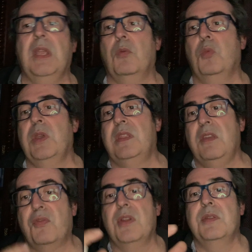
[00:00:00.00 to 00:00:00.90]
with
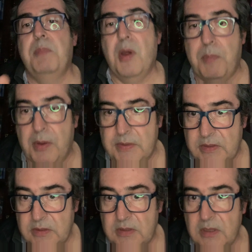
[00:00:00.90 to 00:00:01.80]
different
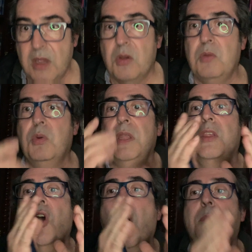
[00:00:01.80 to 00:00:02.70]
purposes,
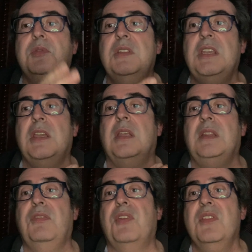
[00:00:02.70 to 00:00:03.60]
with the
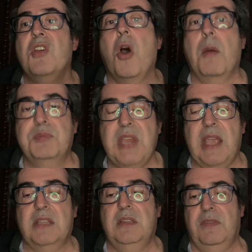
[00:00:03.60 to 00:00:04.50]
different
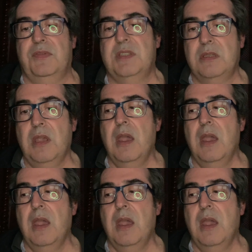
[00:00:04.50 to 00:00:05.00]
objectives.